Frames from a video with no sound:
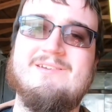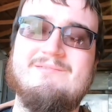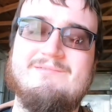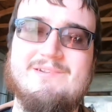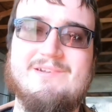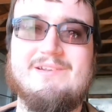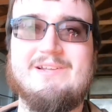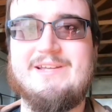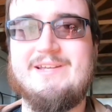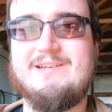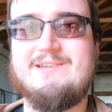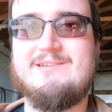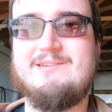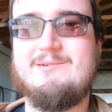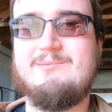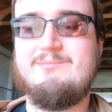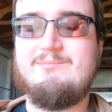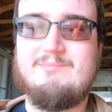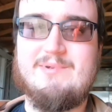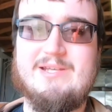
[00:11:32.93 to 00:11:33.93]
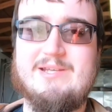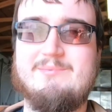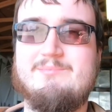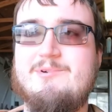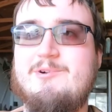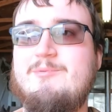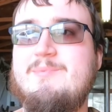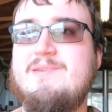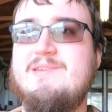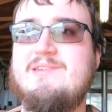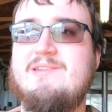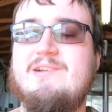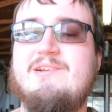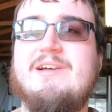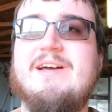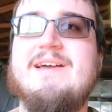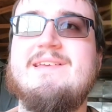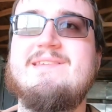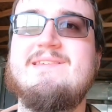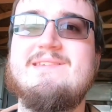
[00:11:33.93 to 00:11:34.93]
would like to make improvements to the
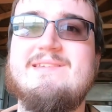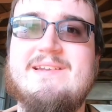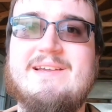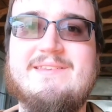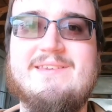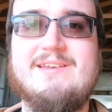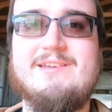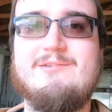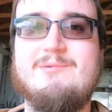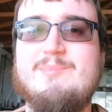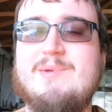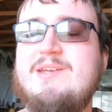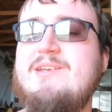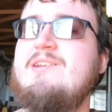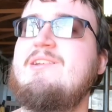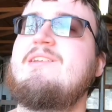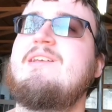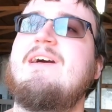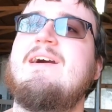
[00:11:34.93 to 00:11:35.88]
glasses. And I think it would make good